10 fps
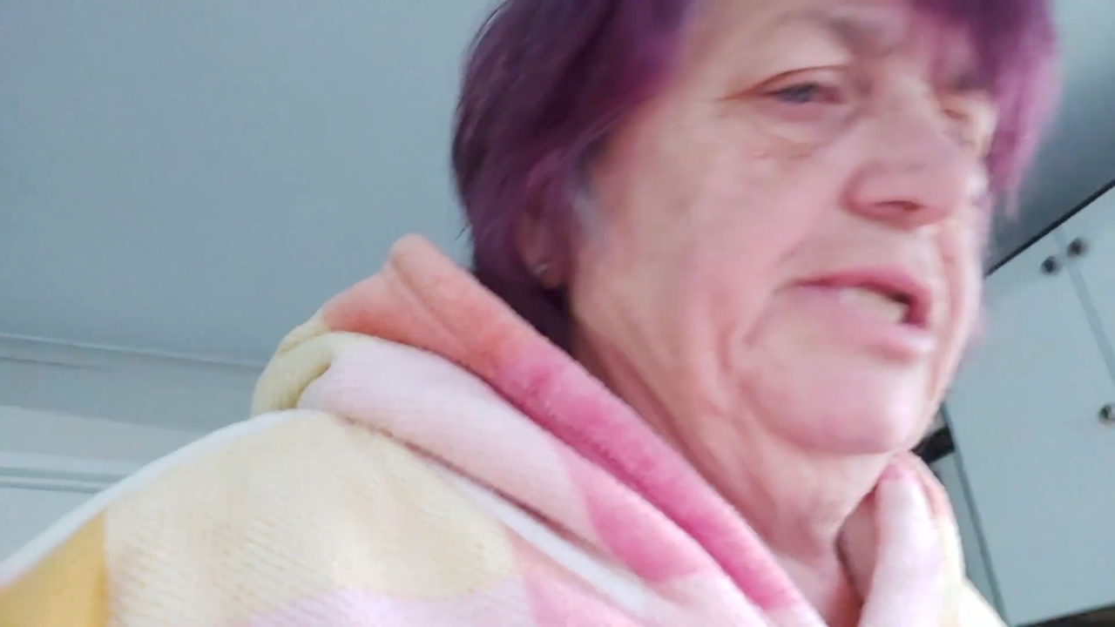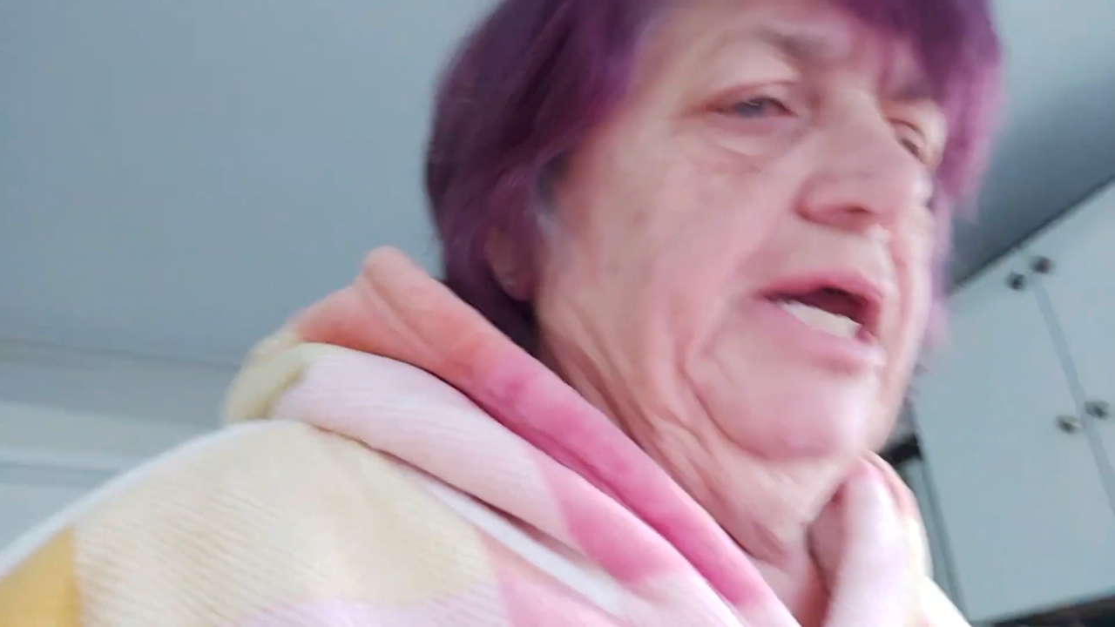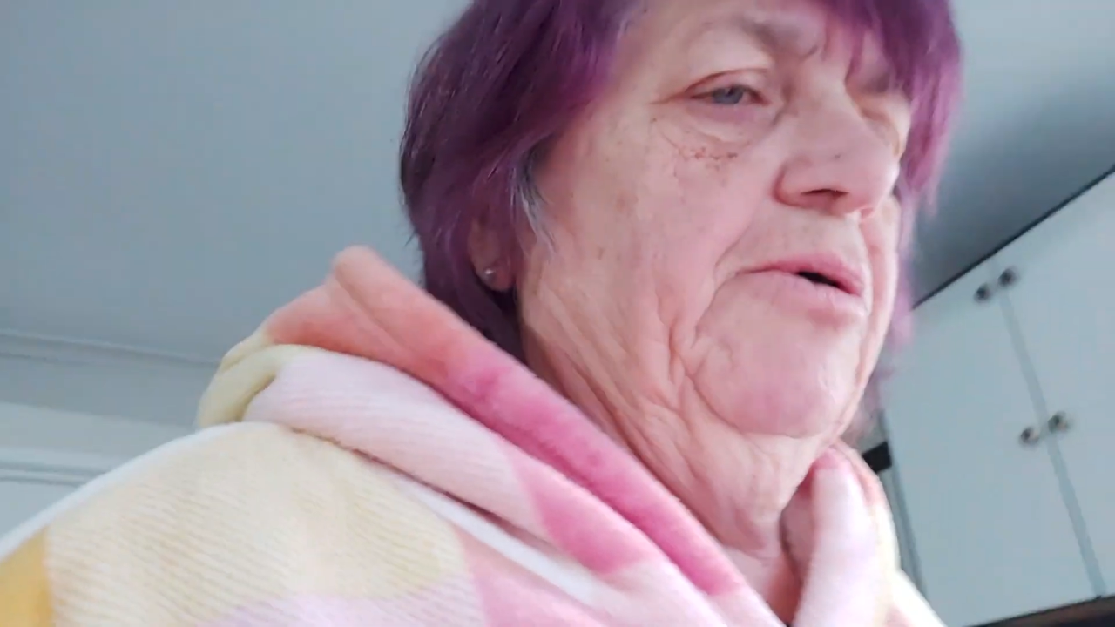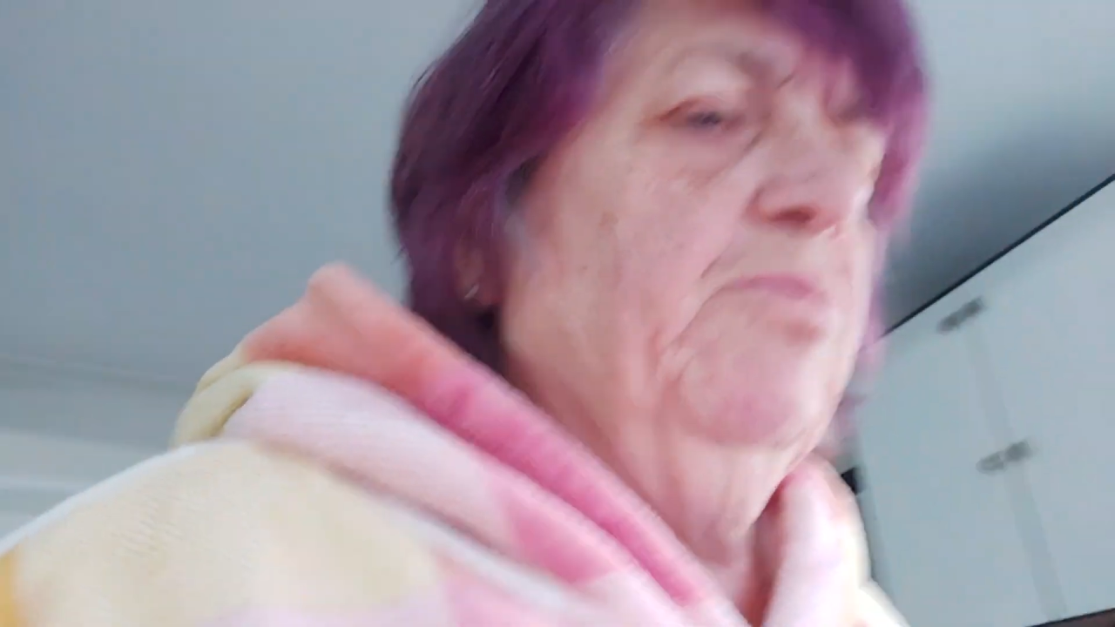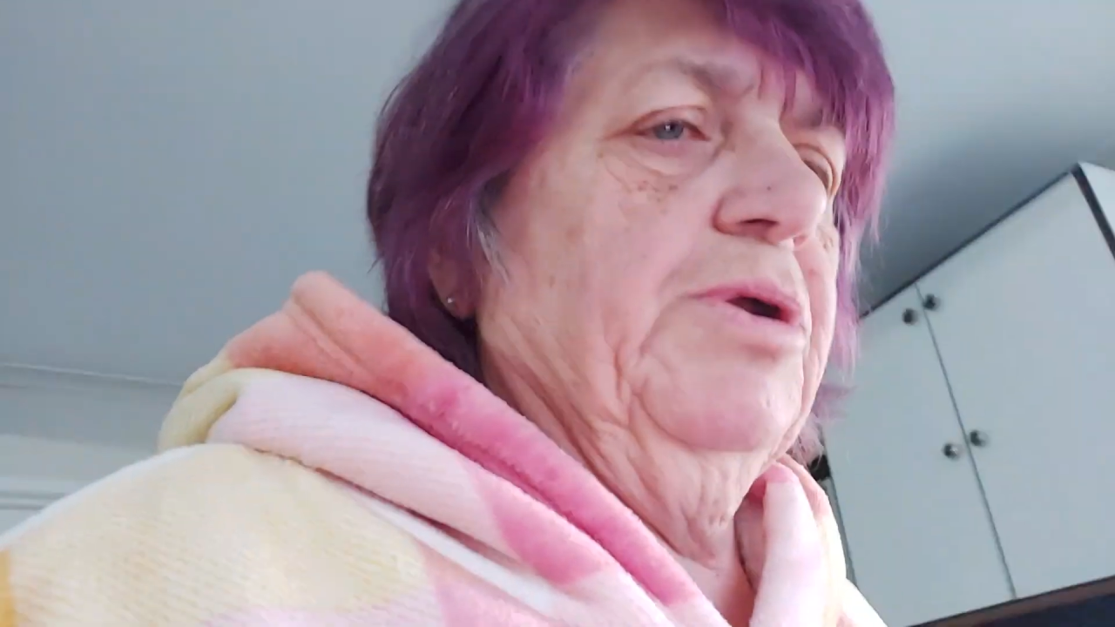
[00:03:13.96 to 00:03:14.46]

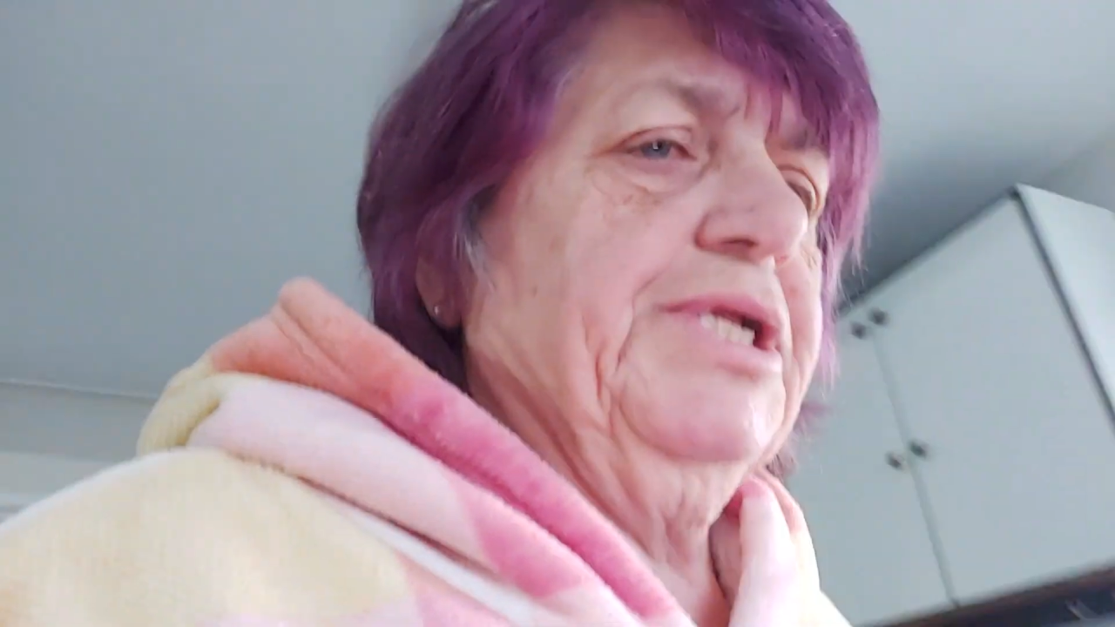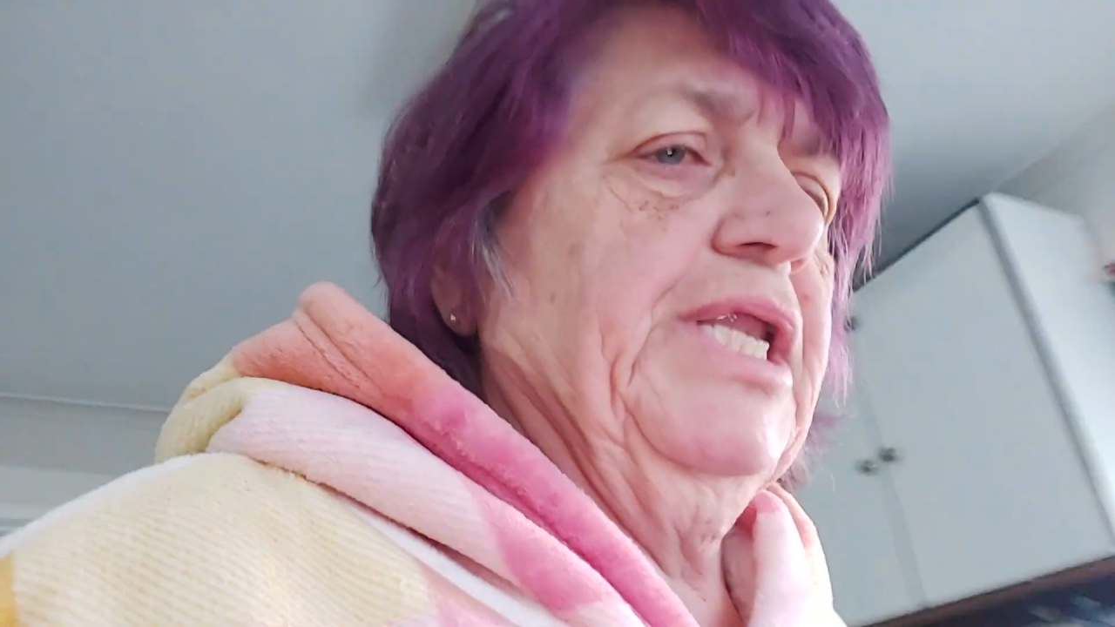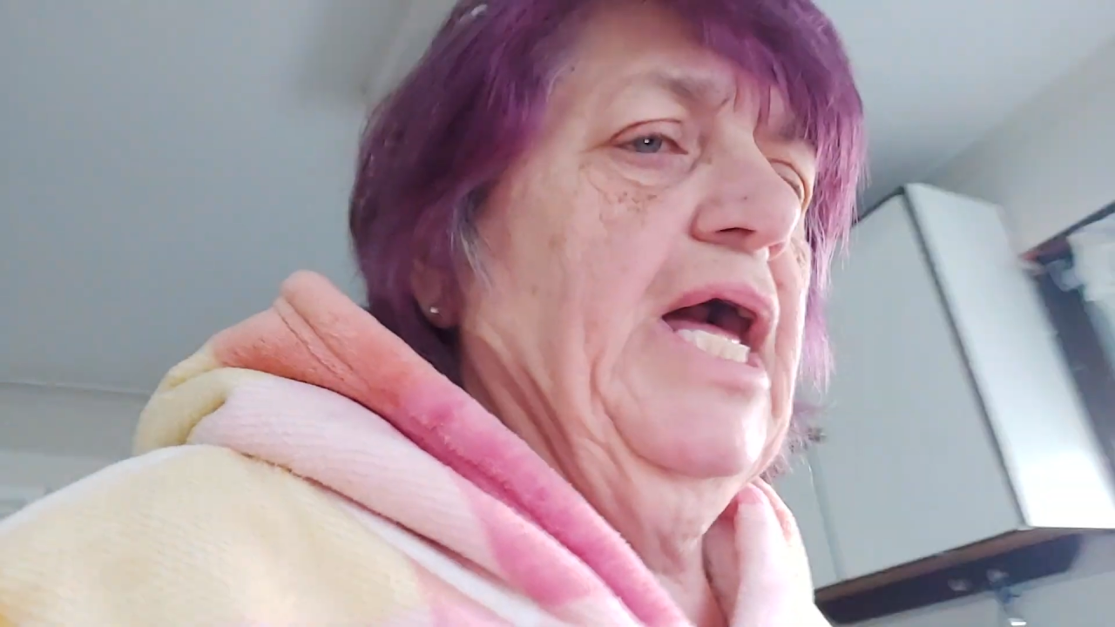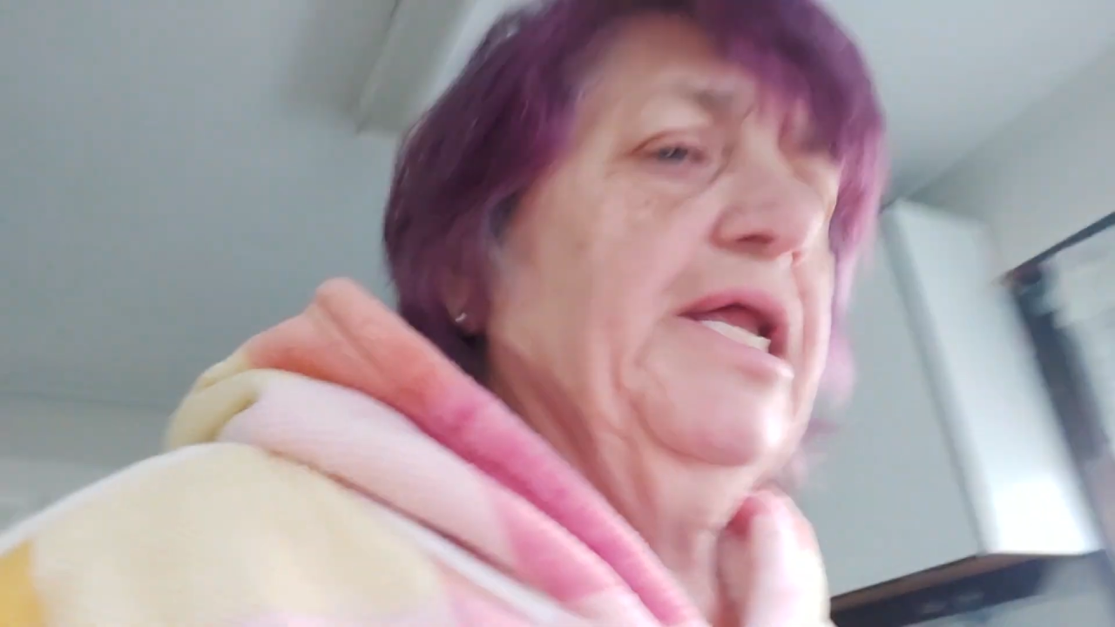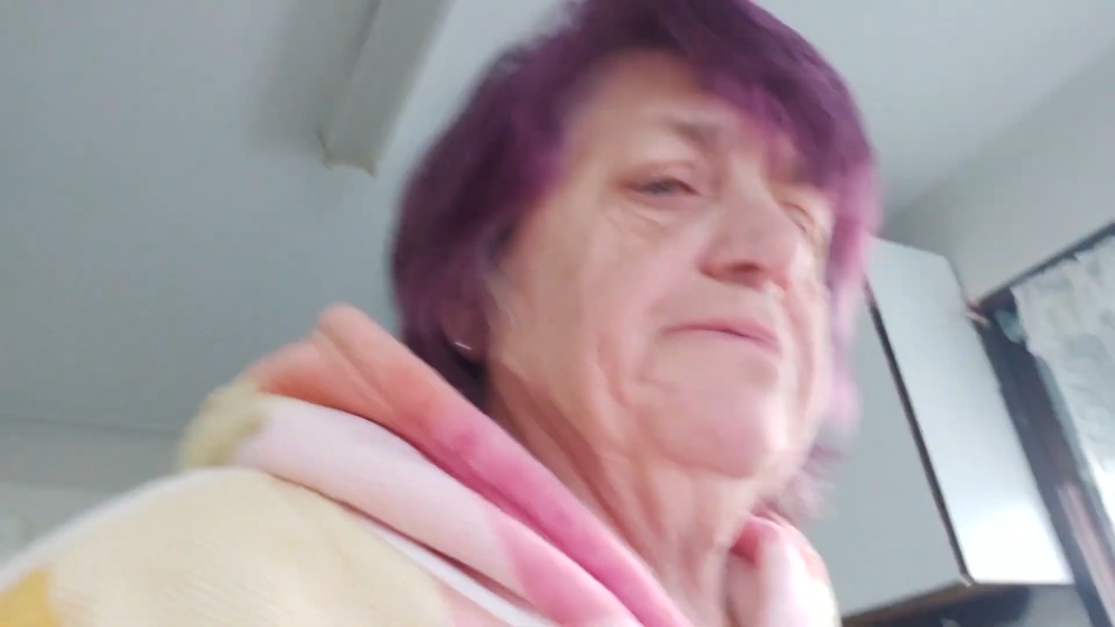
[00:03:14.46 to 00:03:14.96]
there was the
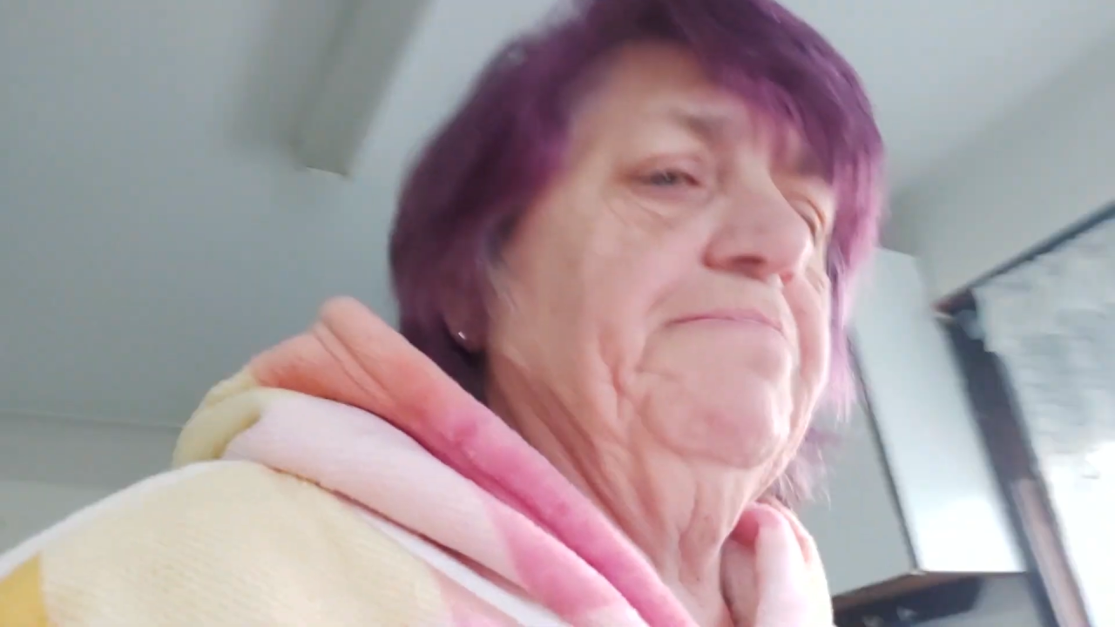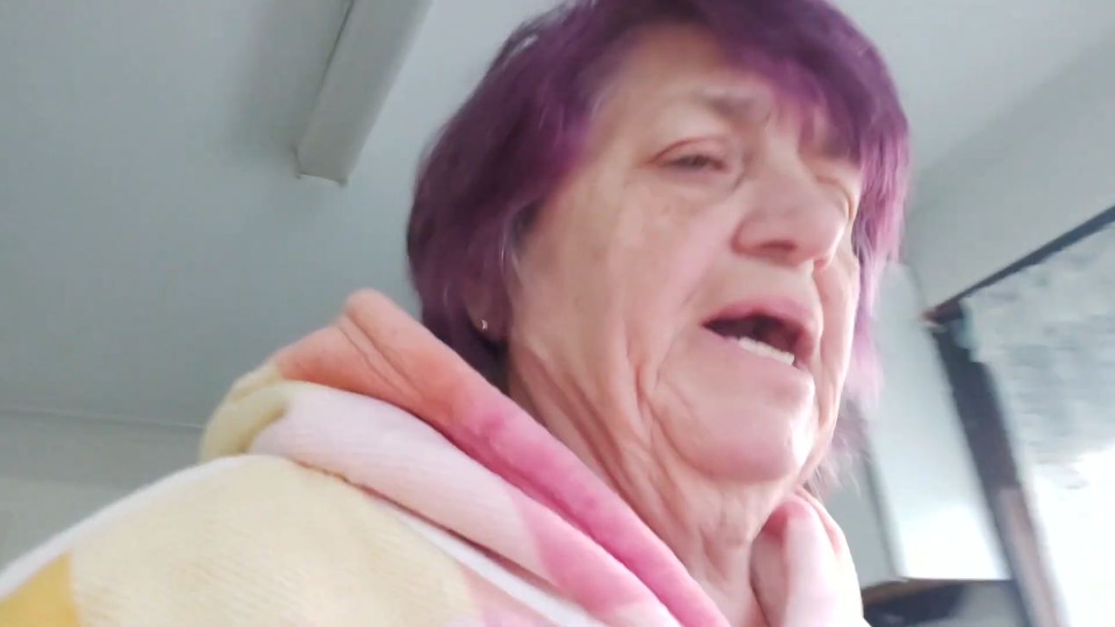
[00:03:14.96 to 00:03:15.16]
last